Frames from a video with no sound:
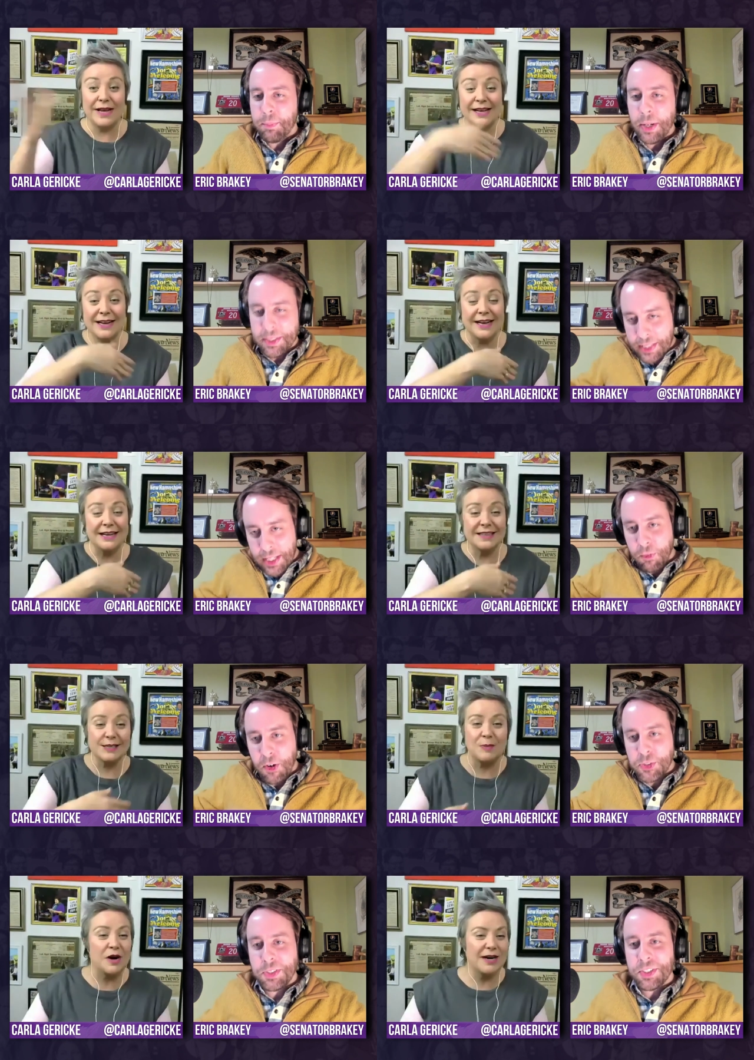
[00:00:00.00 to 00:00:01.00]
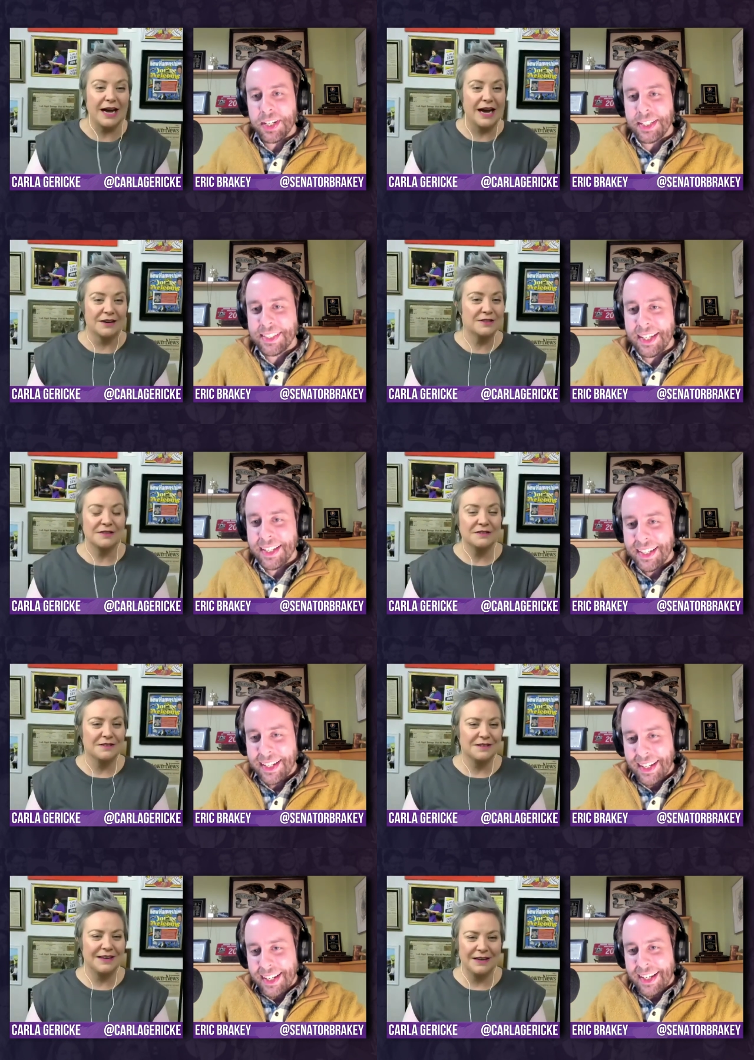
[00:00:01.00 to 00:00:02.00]
Speaker 1: Oh, but we could cut this part out.
Speaker 2: Say.
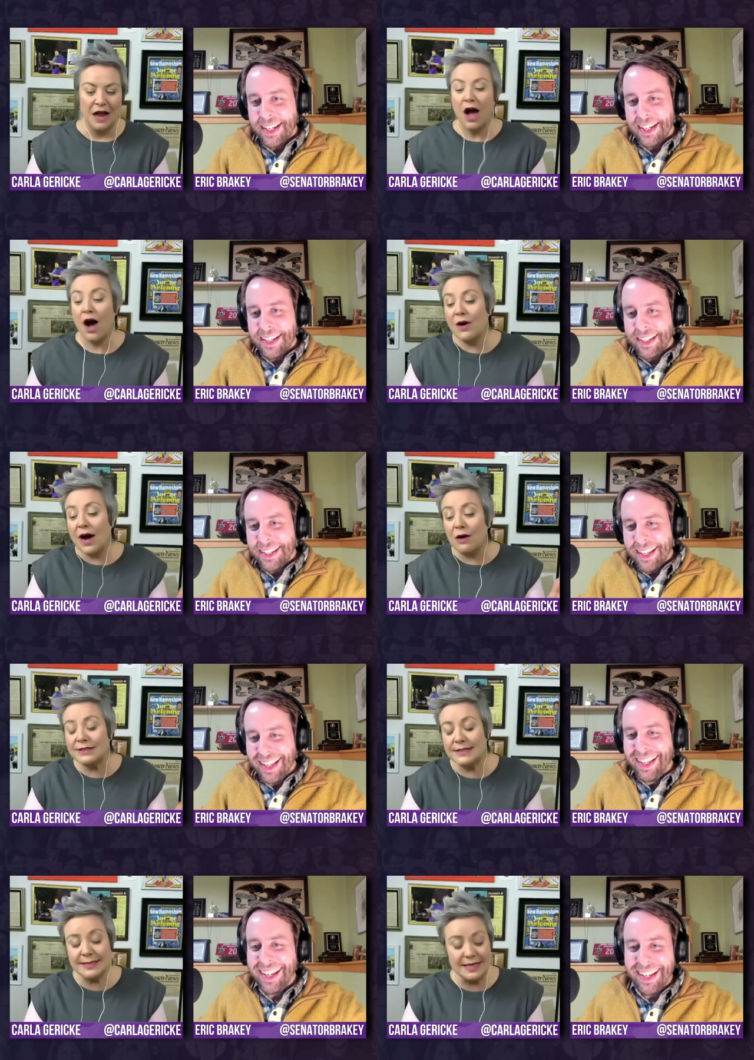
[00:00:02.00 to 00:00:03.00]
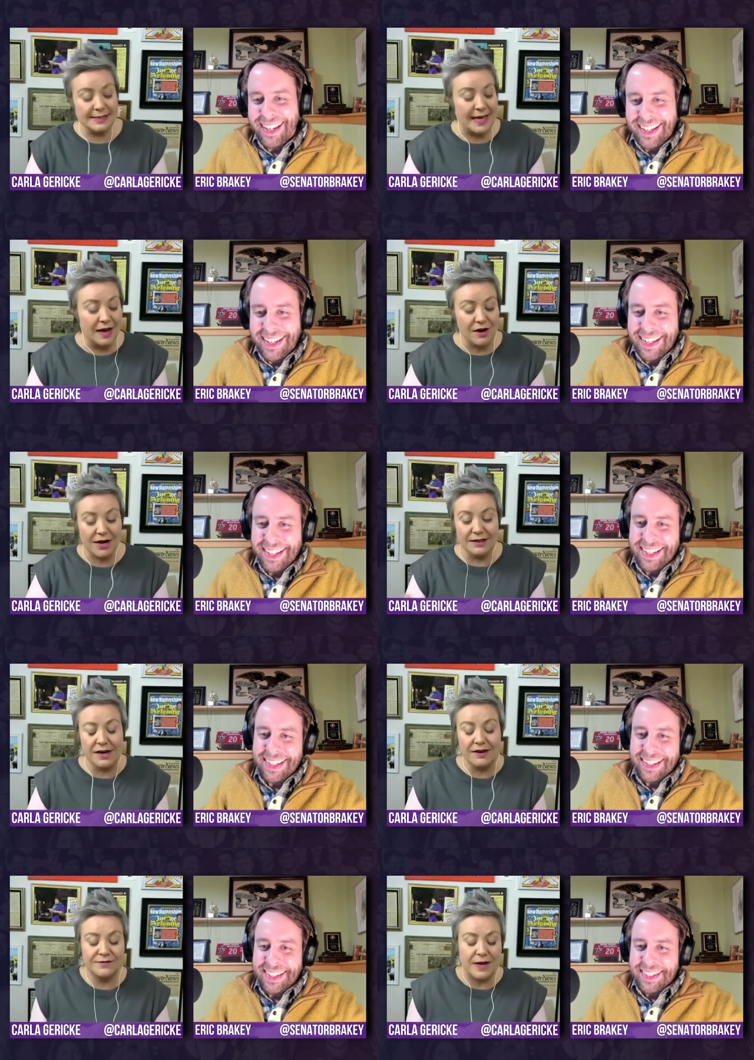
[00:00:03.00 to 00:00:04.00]
Oh, I was just going to say I got a lot
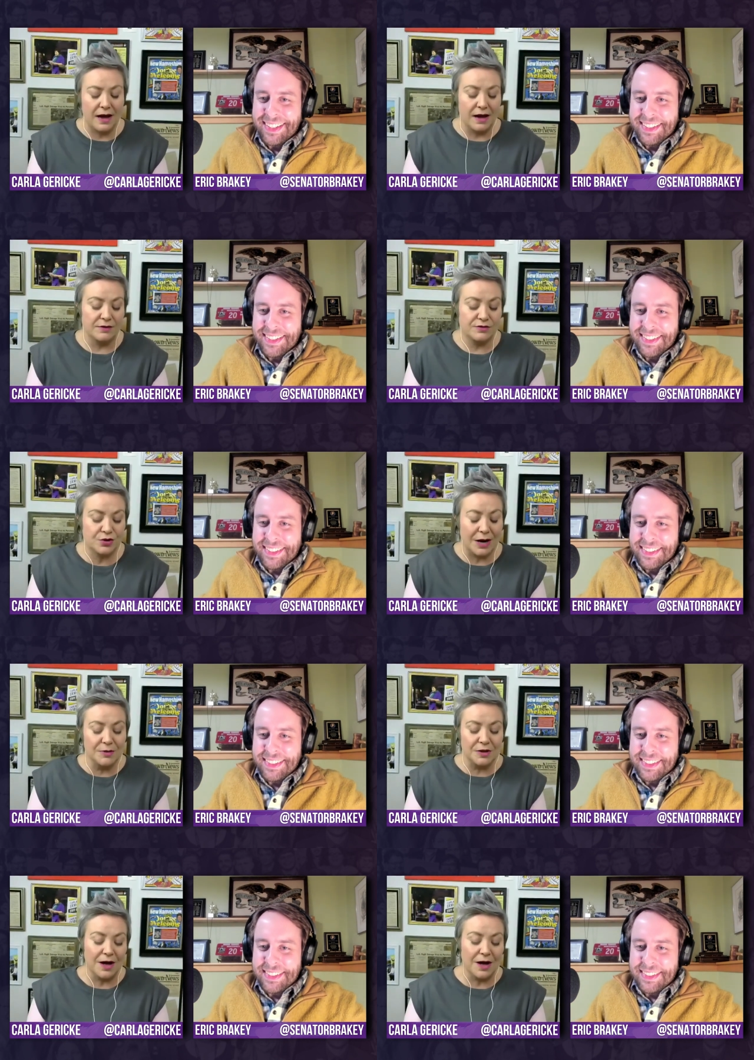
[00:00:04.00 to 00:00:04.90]
of uh, trouble